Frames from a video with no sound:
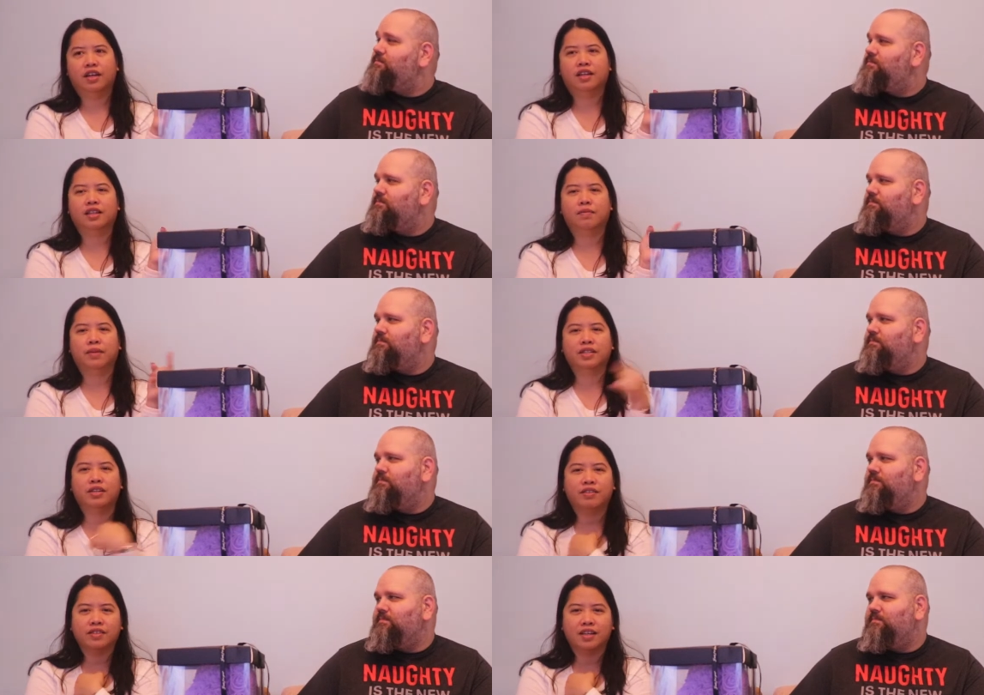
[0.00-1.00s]
Speaker 1: And my
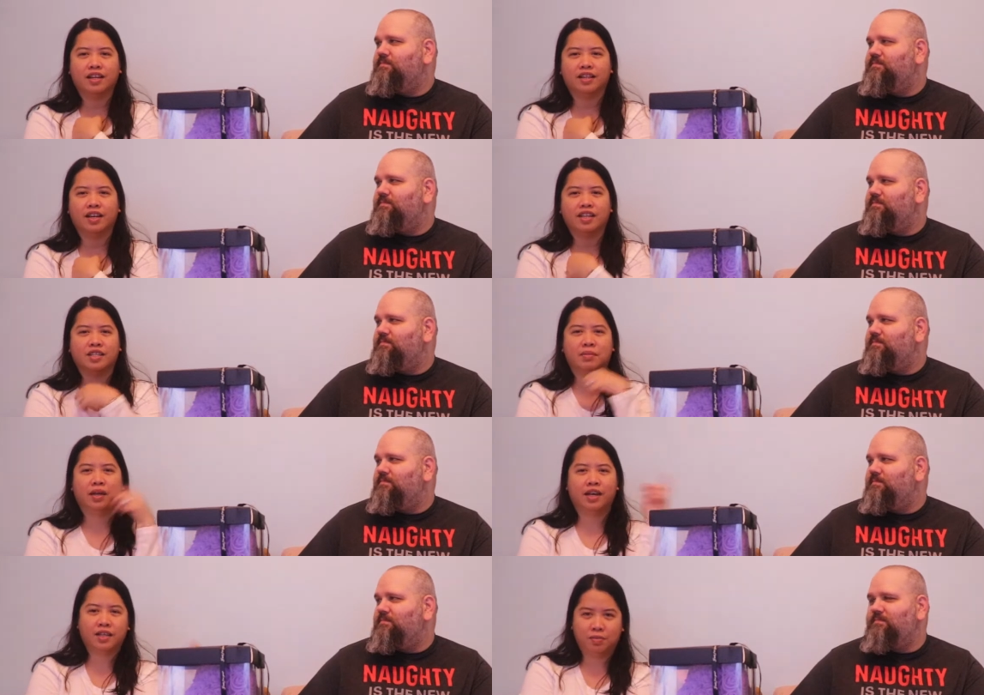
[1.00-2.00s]
Secret Santa is
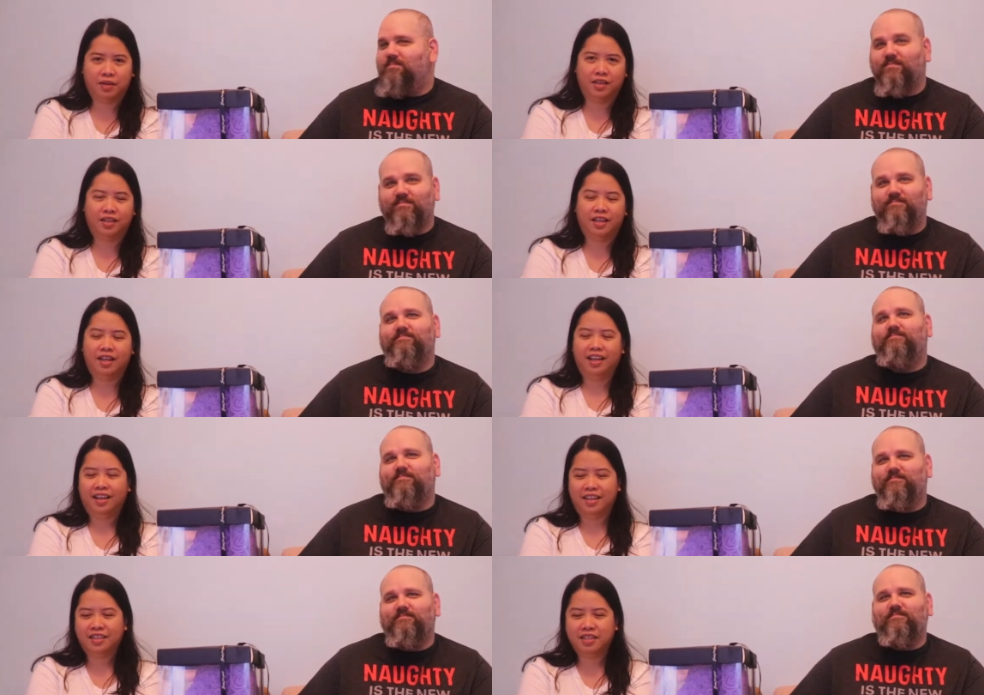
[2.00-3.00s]
my husband.
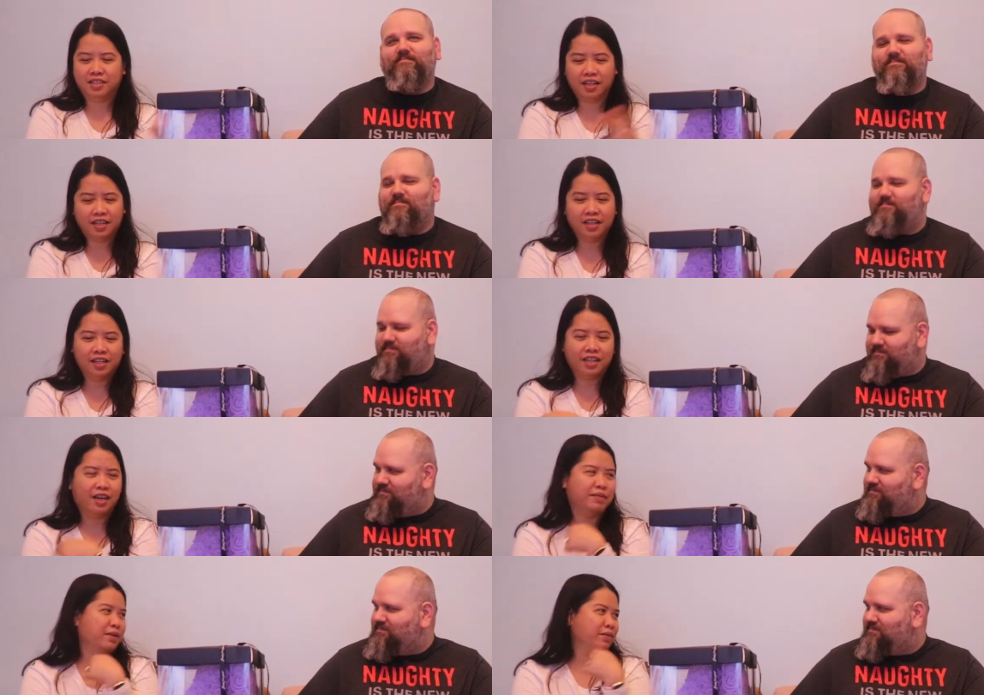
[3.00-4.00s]
So technically,
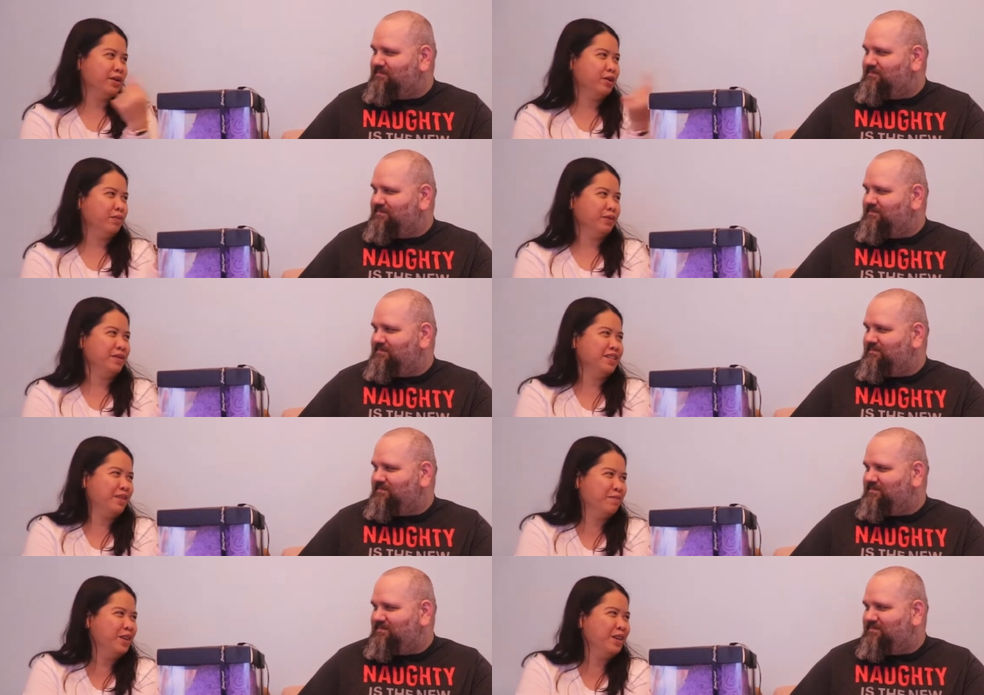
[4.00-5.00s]
I'm the one who put
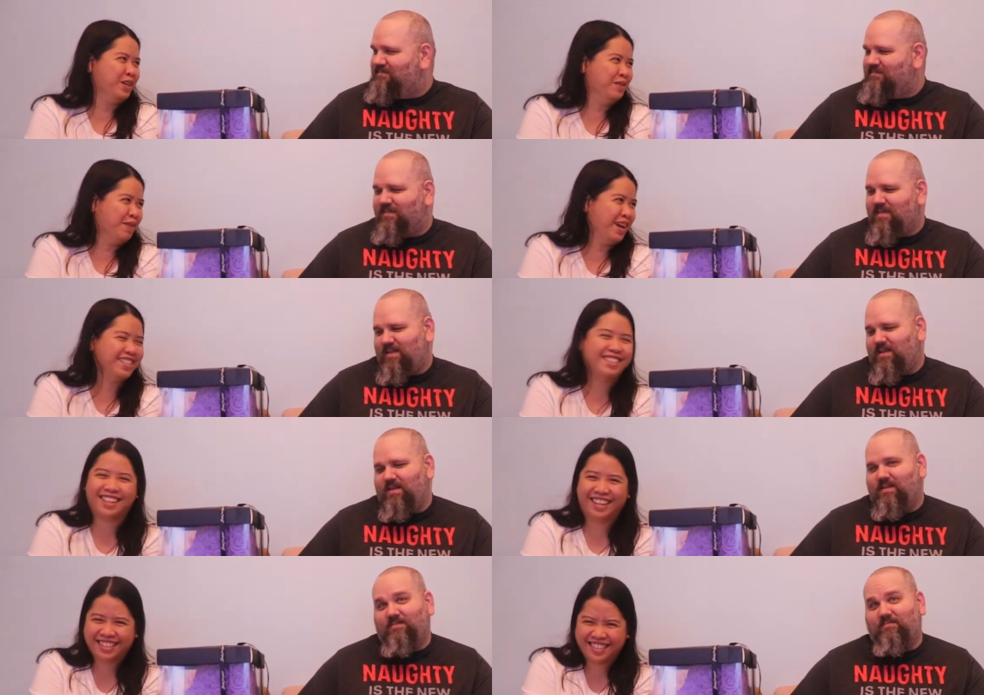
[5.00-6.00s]
something on my
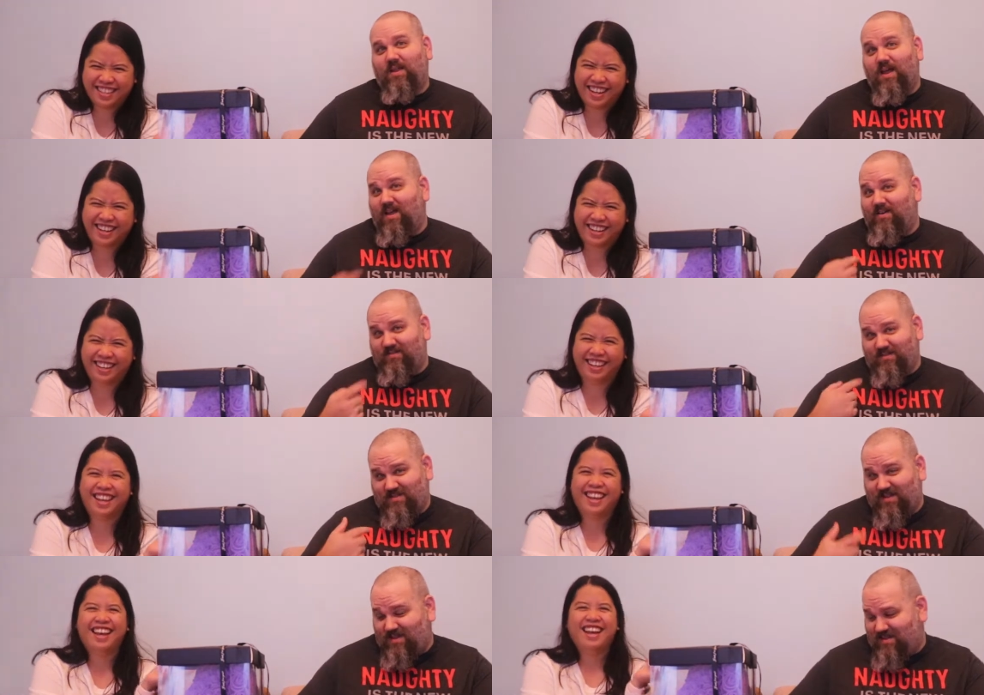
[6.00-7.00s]
son.
Speaker 2: But I was.
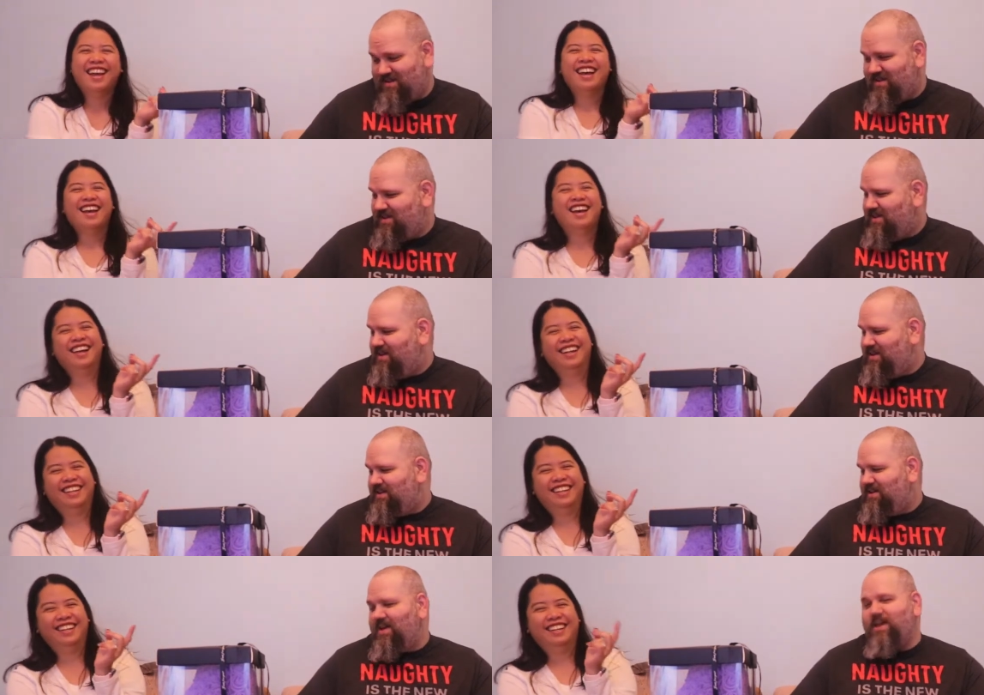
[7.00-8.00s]

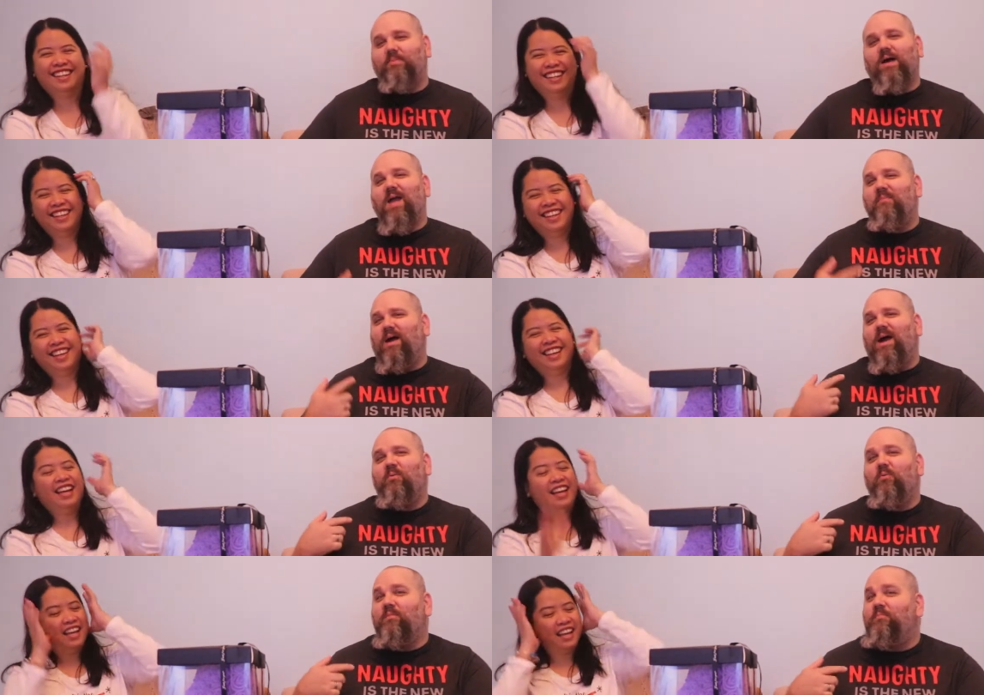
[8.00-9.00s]
Uh, hey, but
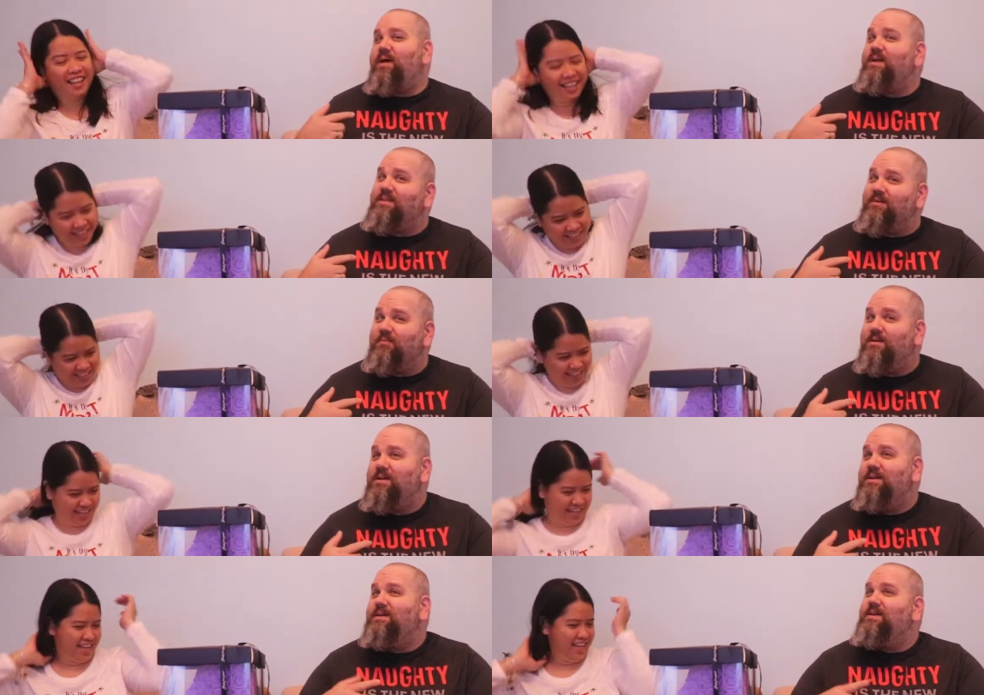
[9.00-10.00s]
I, I to pick them.
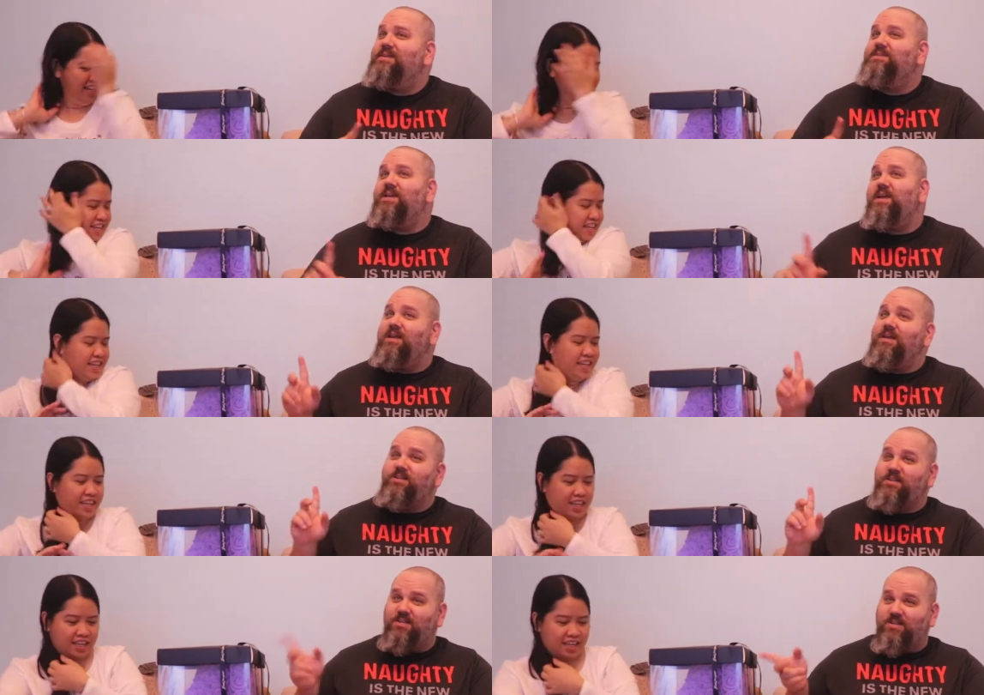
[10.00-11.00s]
She
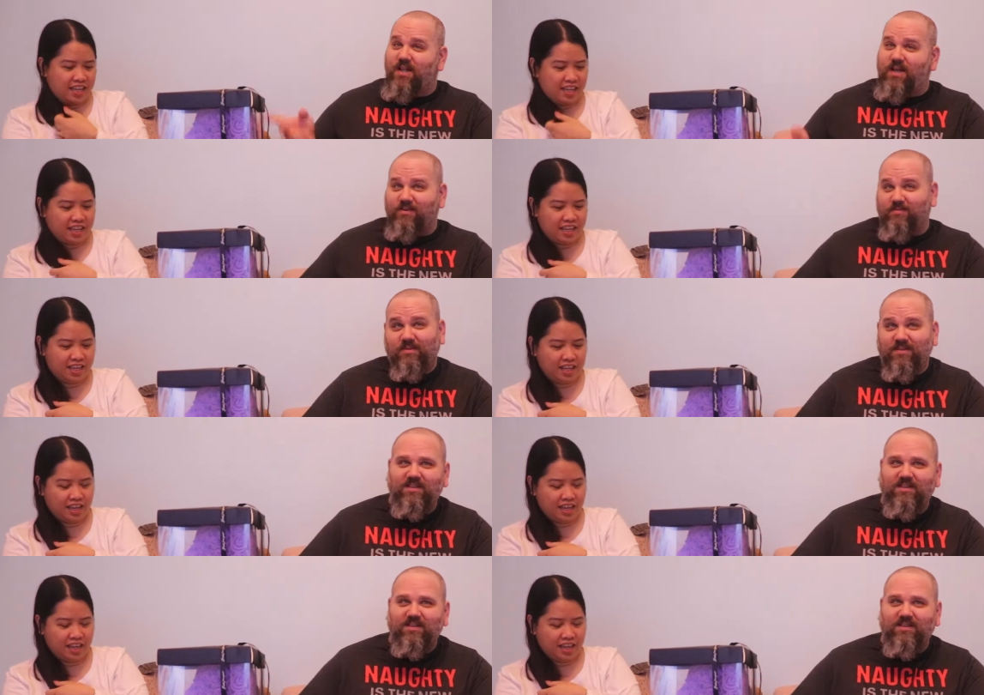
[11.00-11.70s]
she just liked them.